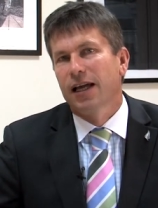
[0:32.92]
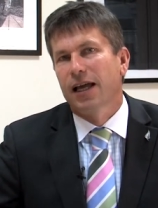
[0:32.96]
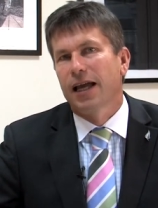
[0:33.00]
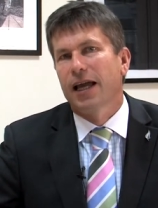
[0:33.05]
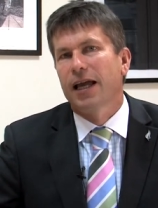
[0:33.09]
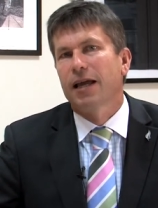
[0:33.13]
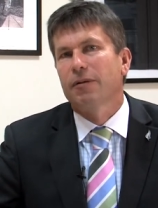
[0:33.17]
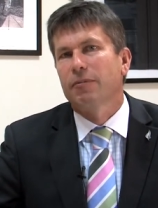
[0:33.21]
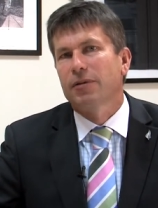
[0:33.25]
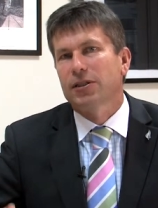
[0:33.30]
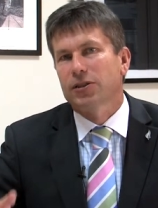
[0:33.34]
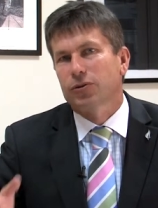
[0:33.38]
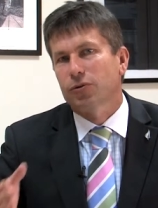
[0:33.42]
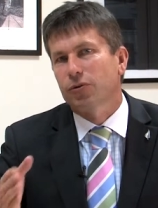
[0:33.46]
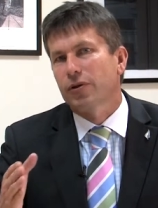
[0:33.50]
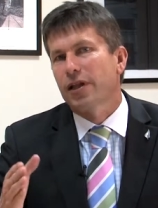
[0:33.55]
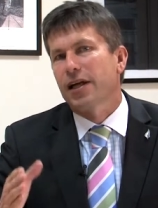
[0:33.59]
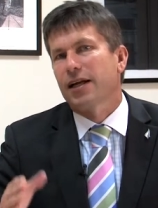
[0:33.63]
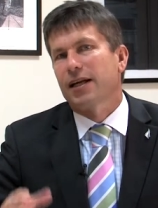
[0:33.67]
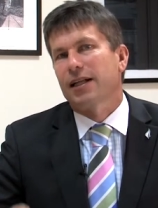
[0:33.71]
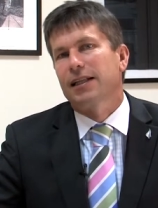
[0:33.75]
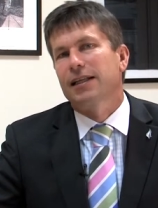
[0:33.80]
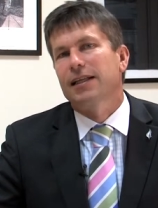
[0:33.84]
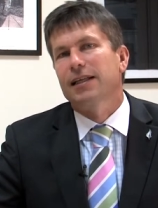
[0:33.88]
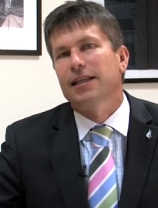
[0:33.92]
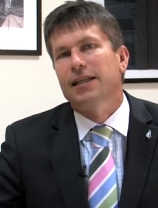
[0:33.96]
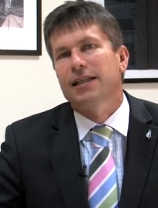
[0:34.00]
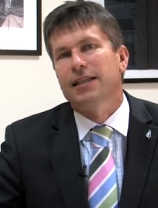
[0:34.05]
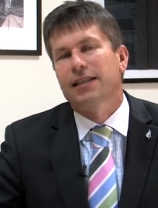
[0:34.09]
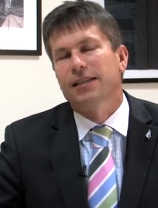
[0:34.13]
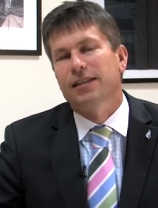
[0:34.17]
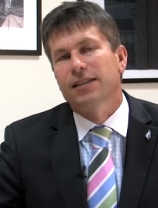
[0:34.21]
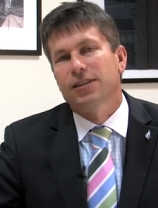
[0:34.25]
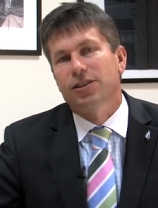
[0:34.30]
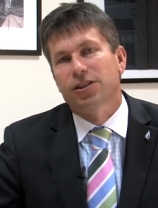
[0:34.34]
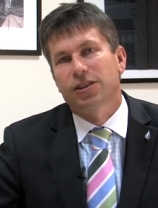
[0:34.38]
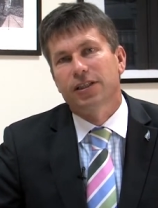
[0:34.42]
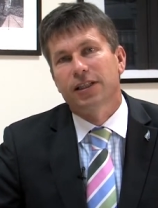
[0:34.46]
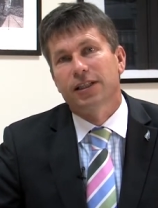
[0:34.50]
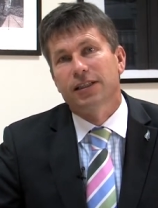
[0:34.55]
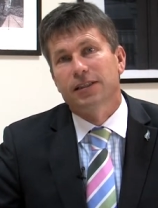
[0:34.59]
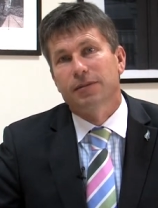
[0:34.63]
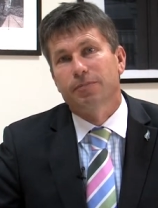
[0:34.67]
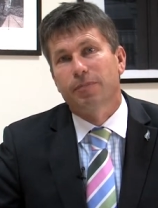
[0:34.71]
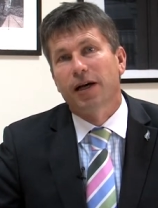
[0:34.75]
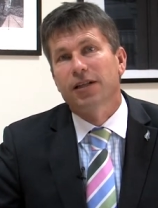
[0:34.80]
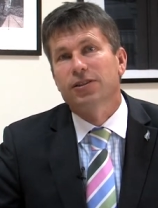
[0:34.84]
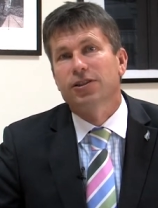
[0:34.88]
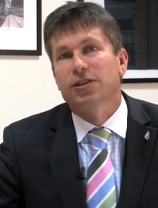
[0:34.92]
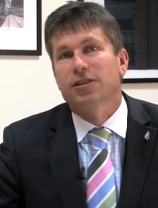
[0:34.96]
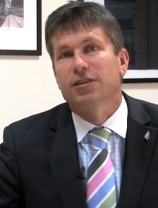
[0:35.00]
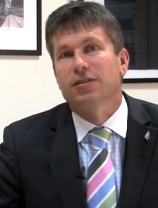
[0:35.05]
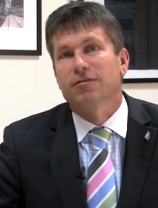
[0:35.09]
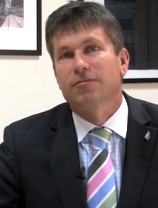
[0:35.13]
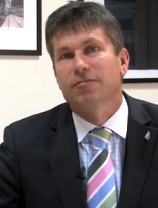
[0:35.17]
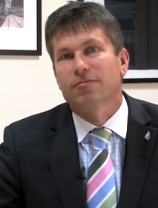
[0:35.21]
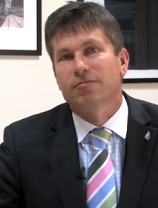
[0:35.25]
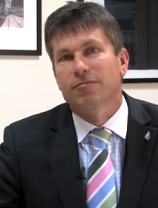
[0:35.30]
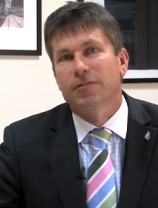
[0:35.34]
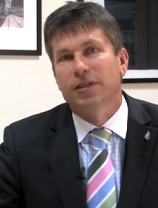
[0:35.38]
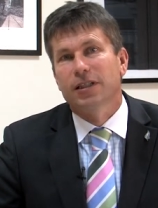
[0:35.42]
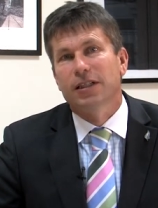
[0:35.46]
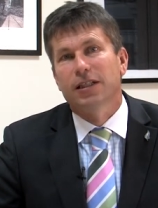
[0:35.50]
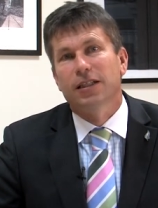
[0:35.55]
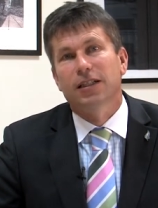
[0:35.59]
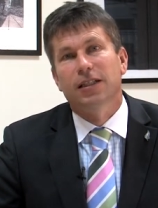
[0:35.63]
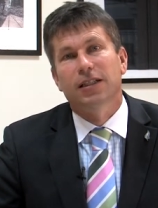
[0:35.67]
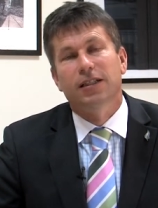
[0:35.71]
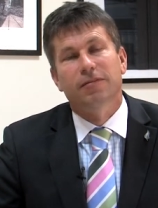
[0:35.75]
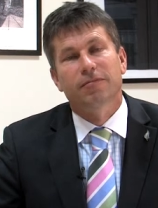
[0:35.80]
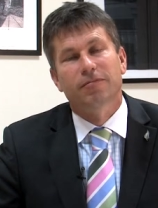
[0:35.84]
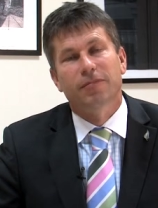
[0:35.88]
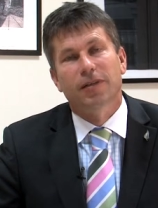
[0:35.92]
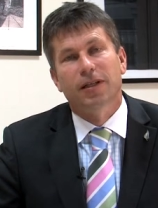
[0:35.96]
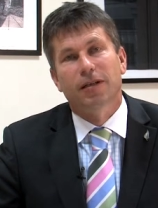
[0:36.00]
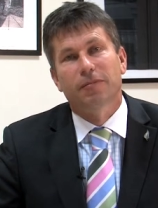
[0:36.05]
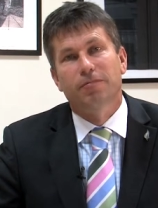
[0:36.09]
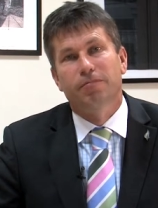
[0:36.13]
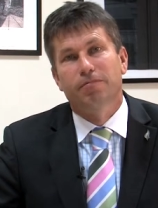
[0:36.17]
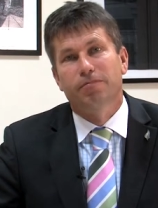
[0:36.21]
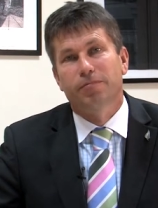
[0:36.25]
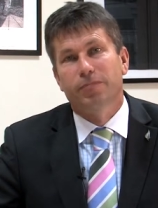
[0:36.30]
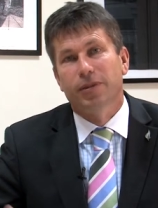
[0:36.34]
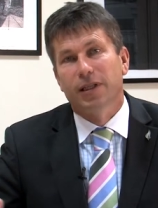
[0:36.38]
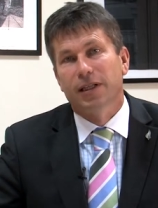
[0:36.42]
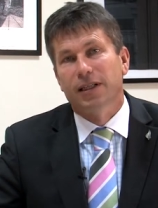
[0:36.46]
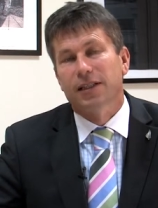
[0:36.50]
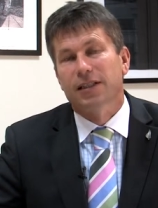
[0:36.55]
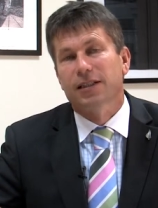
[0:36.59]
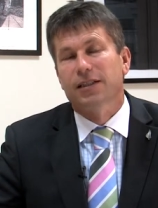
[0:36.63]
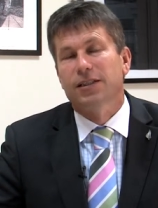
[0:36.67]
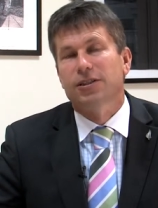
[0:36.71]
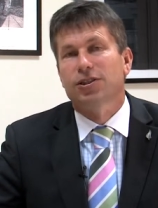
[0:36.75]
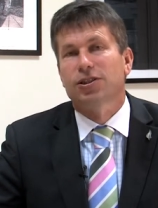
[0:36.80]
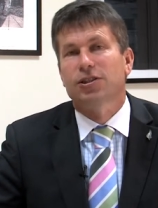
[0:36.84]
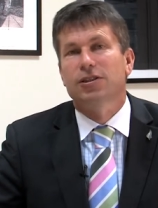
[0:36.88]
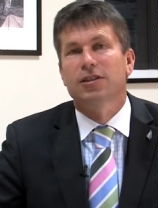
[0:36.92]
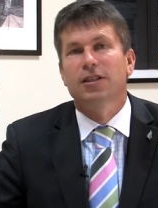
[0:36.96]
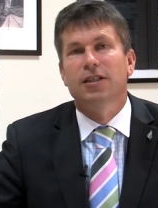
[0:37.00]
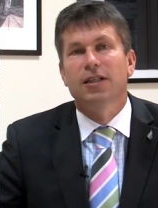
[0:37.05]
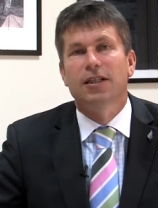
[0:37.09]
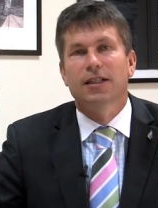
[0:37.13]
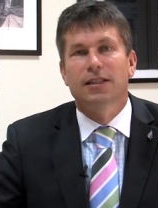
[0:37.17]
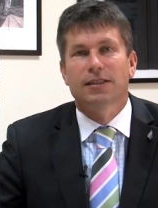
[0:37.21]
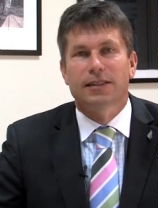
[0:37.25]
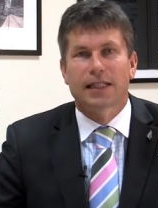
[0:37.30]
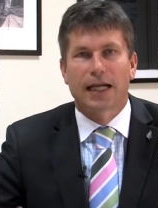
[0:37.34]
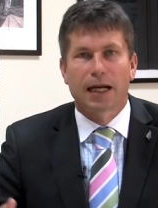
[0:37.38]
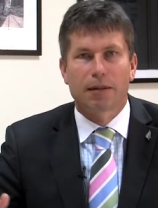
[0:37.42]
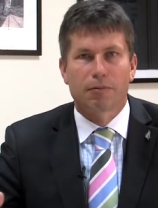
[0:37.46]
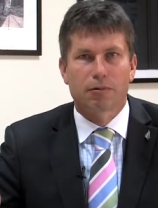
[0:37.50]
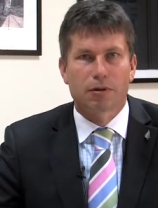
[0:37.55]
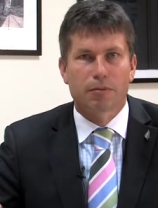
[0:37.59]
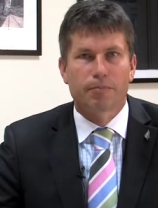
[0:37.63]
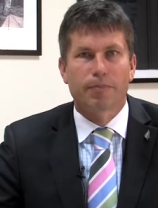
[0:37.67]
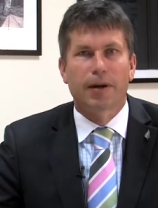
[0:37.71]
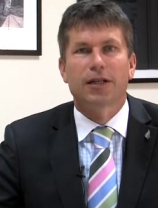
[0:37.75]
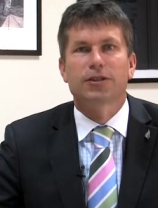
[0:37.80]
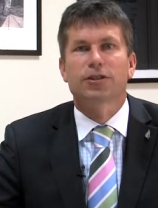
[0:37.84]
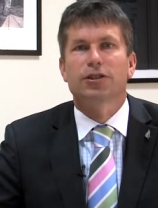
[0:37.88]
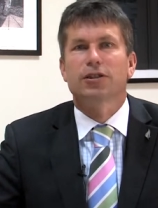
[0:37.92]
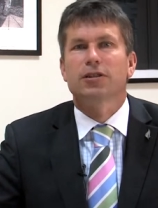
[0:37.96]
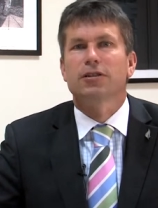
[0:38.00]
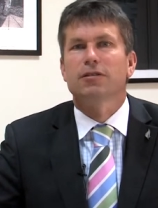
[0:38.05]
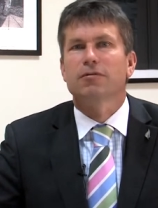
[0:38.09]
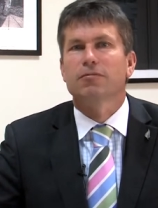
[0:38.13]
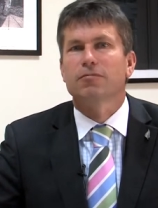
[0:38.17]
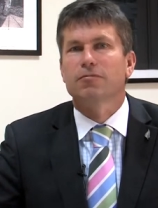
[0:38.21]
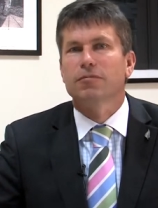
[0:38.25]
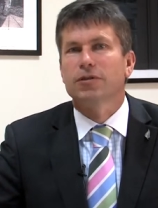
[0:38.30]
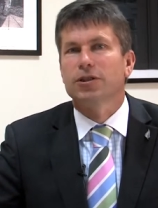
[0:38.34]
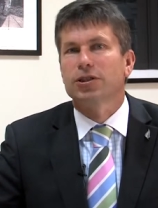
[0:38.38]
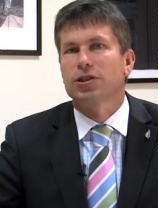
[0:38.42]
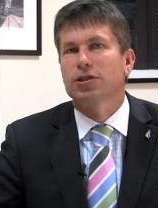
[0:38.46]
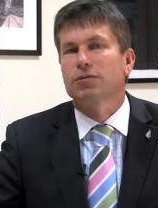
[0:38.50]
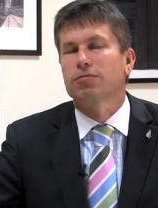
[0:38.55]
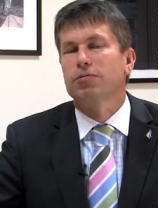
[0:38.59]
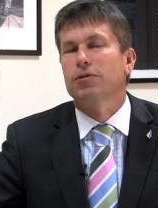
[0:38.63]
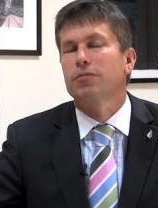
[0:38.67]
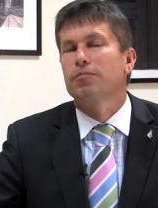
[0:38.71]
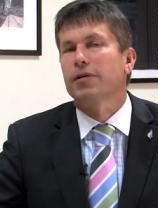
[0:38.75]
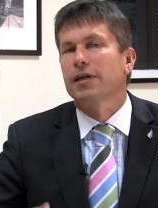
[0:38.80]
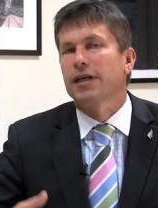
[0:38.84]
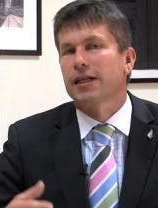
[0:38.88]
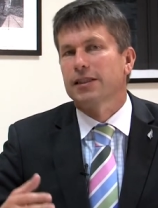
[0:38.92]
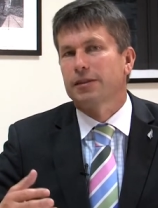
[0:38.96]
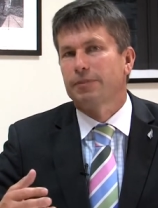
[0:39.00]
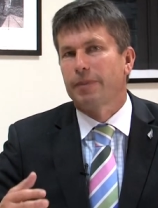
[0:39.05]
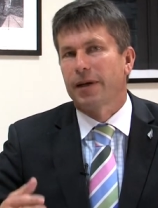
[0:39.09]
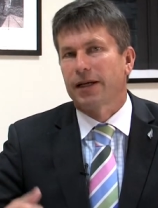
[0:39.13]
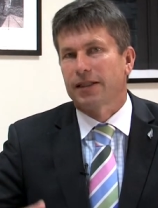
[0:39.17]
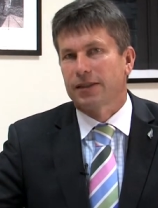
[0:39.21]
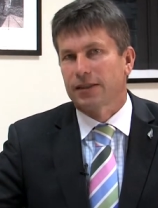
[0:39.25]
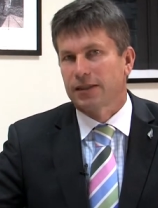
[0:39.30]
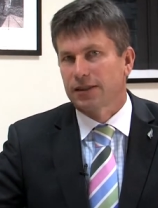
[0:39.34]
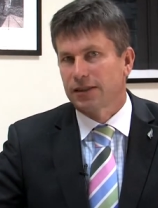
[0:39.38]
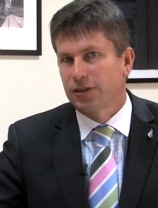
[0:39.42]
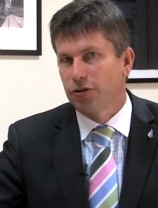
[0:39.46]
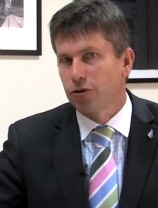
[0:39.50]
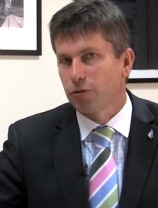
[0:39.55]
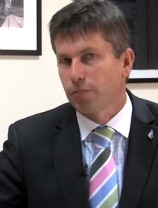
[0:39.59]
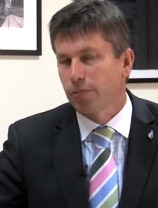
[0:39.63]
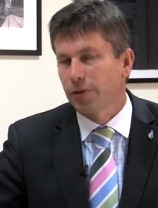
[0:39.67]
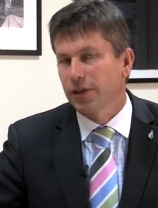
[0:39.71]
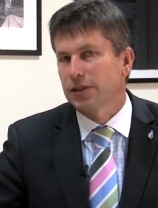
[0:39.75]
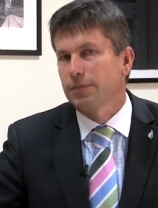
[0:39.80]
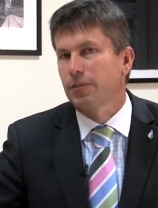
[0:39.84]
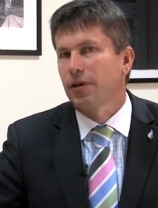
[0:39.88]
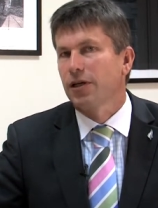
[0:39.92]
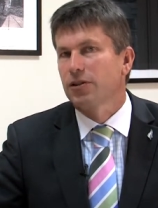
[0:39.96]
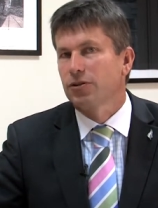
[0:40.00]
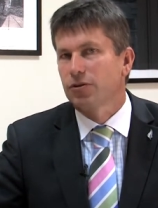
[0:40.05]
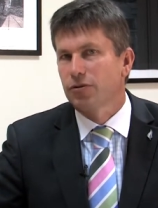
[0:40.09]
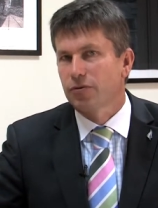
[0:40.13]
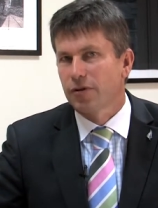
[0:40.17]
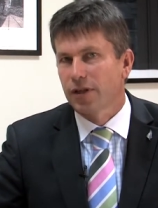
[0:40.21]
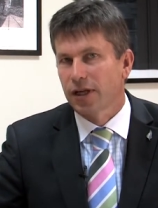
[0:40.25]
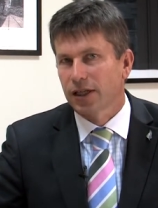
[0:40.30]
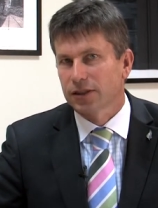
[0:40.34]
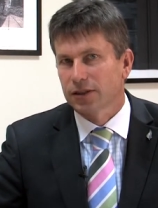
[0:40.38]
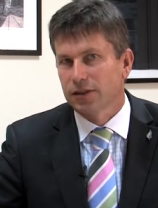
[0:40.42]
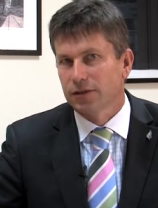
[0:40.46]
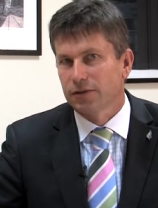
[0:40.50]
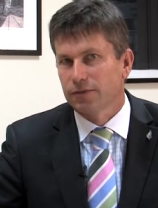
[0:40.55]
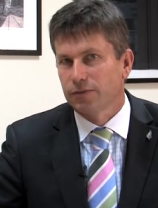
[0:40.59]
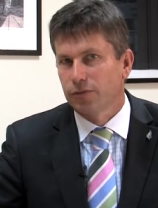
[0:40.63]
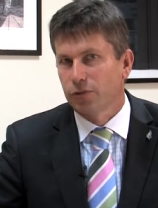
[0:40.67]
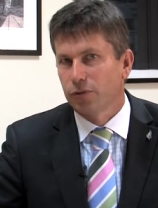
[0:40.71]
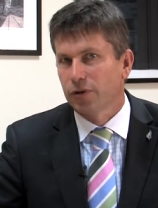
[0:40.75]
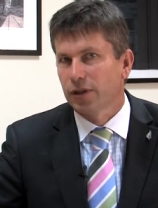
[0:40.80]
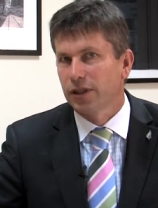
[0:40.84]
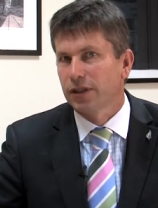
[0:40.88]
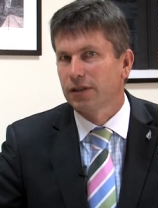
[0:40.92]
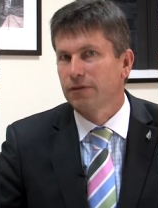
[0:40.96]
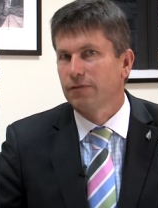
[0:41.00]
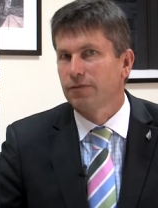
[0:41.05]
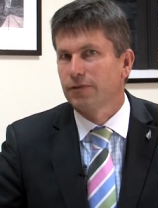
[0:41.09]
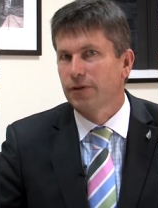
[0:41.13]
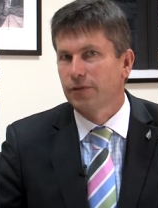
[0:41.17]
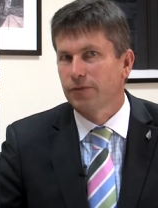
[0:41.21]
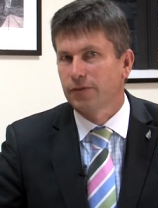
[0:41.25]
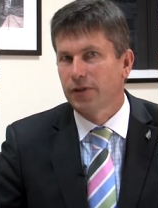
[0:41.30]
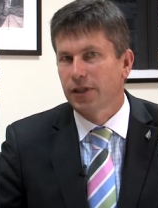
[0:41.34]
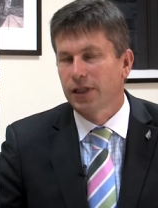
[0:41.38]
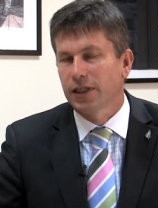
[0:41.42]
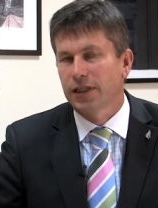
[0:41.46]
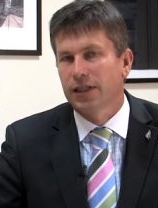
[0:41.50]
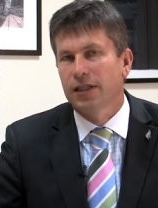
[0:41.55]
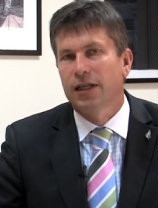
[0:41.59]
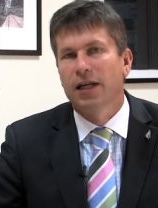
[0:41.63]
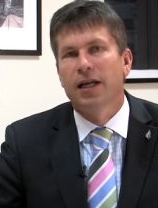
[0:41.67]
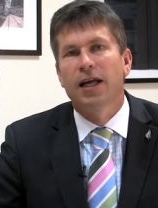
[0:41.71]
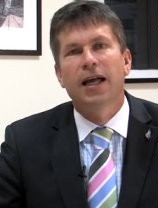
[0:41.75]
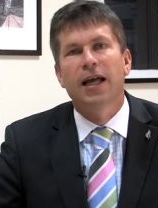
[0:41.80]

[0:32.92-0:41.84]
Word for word: and we saw that clearly in this year's budget, where um, Bill English tabled a budget which would bring us back to surplus by two thousand fourteen fifteen